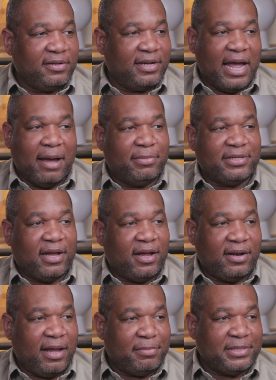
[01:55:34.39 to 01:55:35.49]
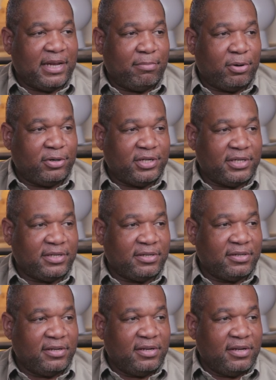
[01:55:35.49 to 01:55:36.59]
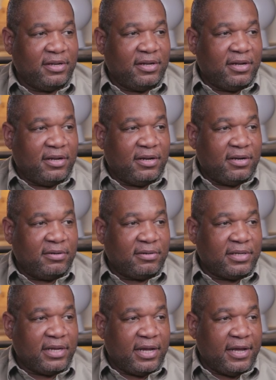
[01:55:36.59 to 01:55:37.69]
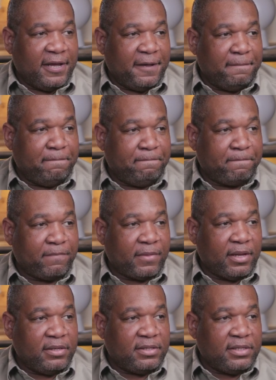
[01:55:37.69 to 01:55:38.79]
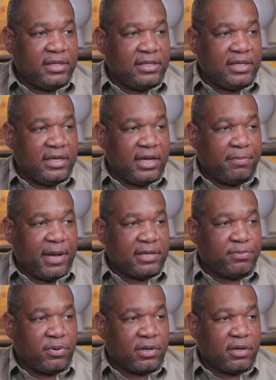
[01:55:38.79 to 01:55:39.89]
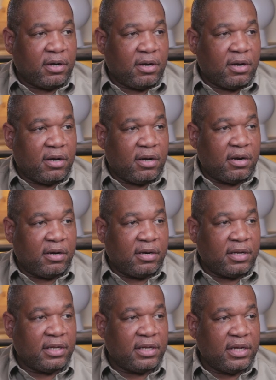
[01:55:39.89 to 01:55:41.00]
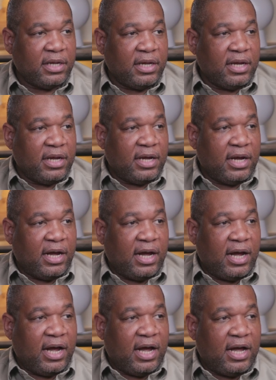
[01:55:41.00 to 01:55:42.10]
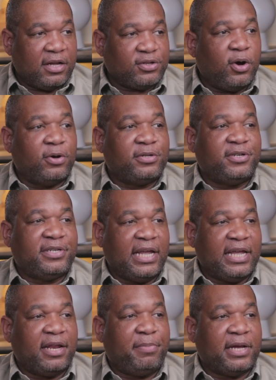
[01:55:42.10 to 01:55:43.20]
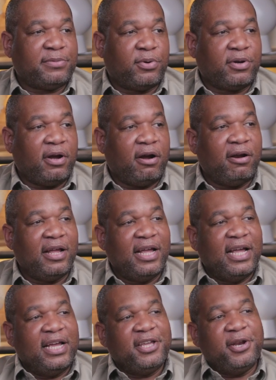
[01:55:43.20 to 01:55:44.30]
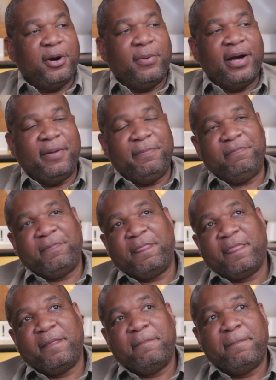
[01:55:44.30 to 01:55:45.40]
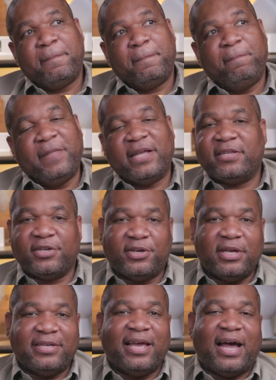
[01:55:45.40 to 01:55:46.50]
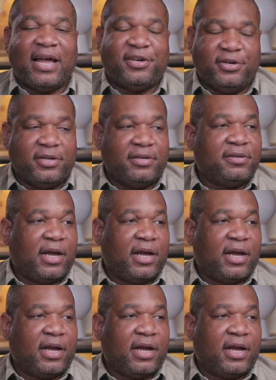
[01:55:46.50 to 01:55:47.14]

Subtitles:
Amazon purchase. Okay. TC, get a passport card. So you're saying get a passport card. You know what? I could.